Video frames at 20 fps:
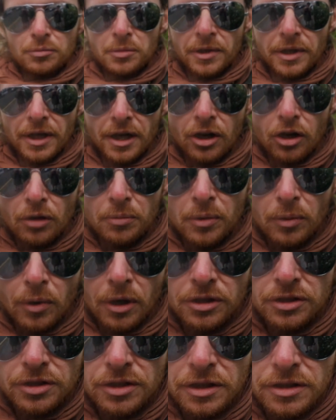government, I hope you
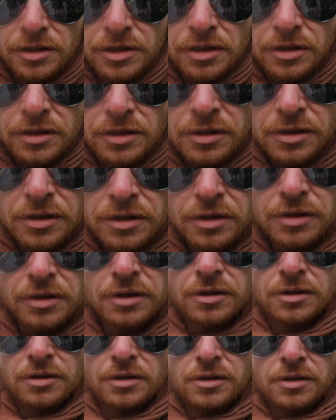watch this.
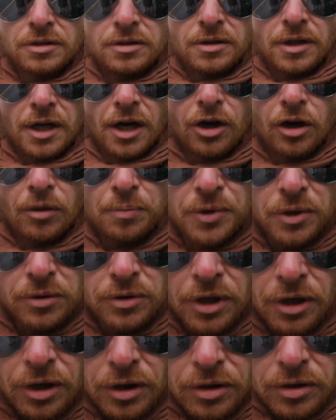I hope you
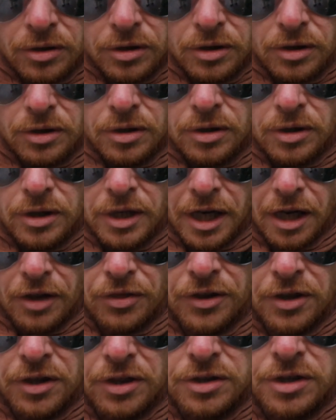know, and I
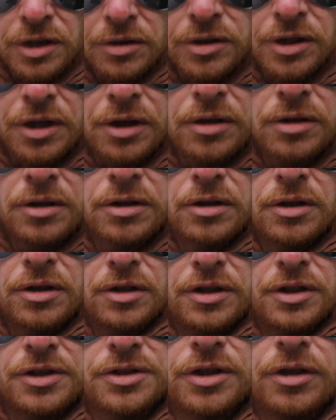think you do know,
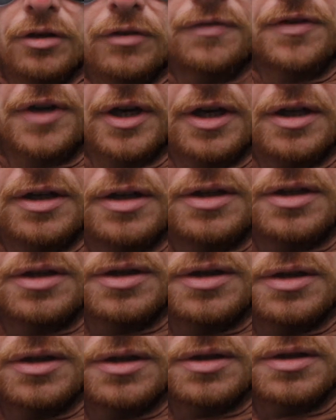there's no fear.
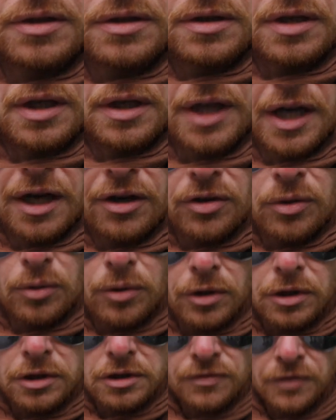And now the
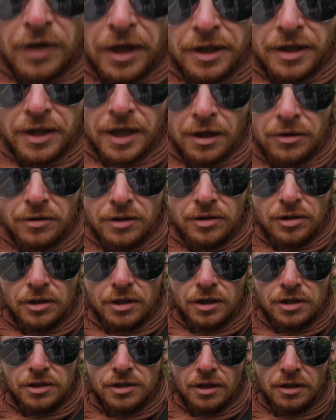world's finding out,
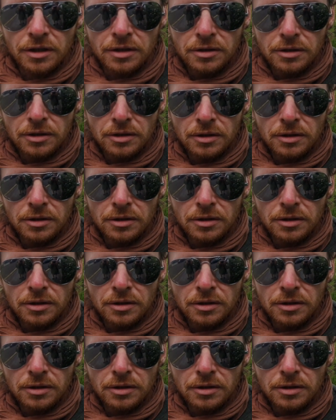Indonesia.